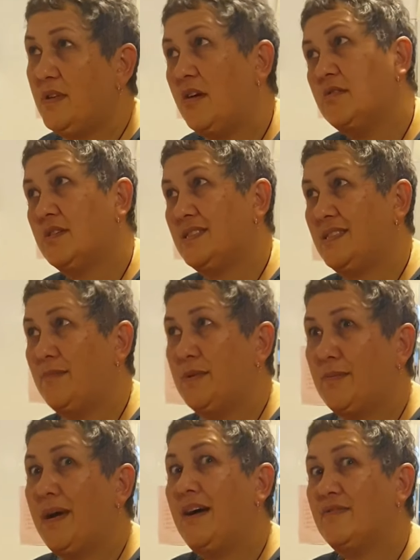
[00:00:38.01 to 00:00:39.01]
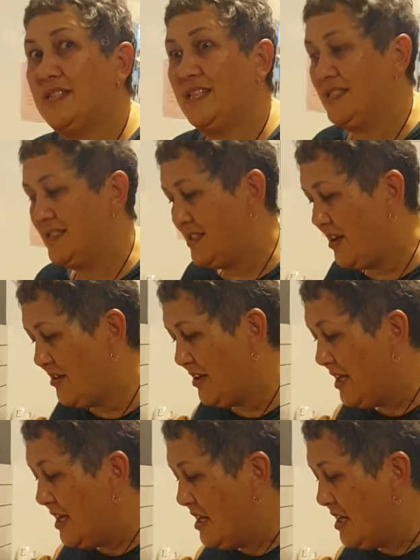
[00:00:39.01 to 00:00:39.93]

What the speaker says: No, not the same time, after this. So